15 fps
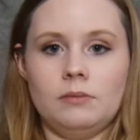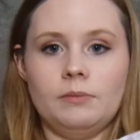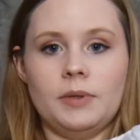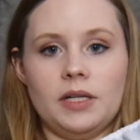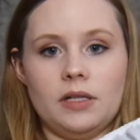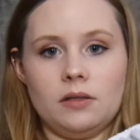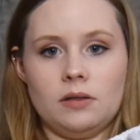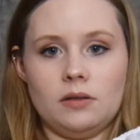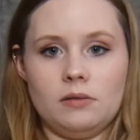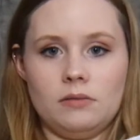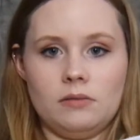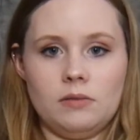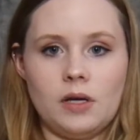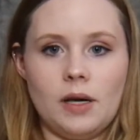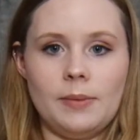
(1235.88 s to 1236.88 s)
But
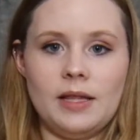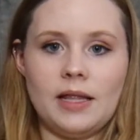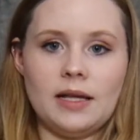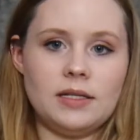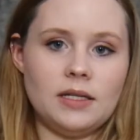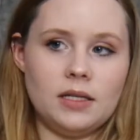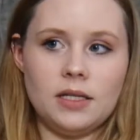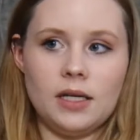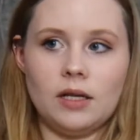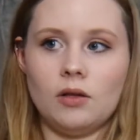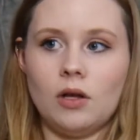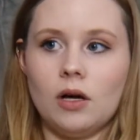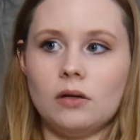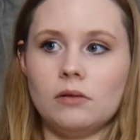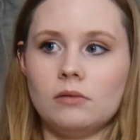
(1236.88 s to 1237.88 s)
I mean, that didn't take
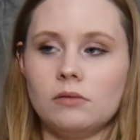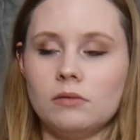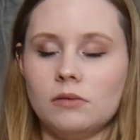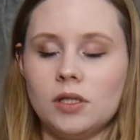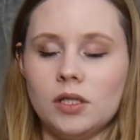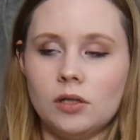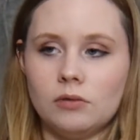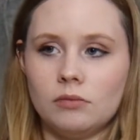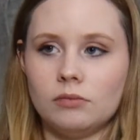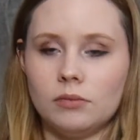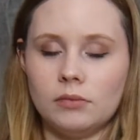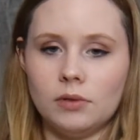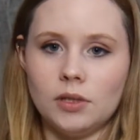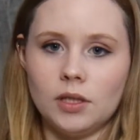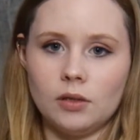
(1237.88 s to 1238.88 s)
long, so
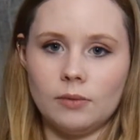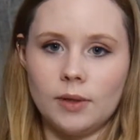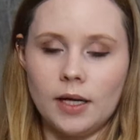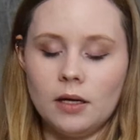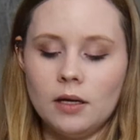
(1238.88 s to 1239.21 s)
either way.